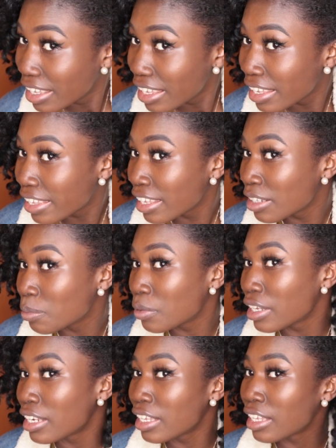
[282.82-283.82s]
It can
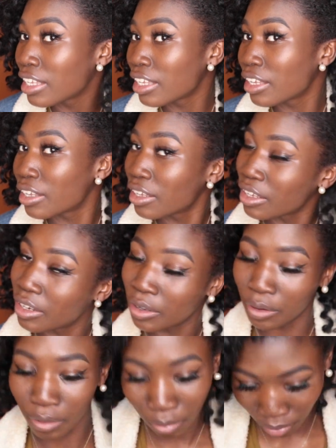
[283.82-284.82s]
really
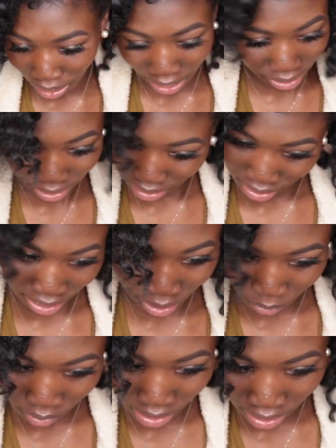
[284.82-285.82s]
go like, it
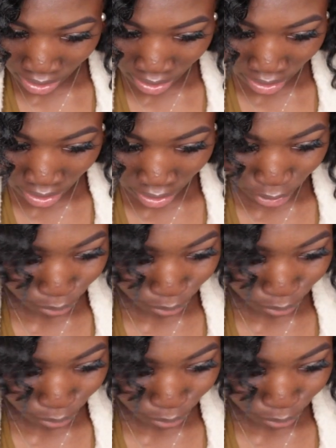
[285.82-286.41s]
can really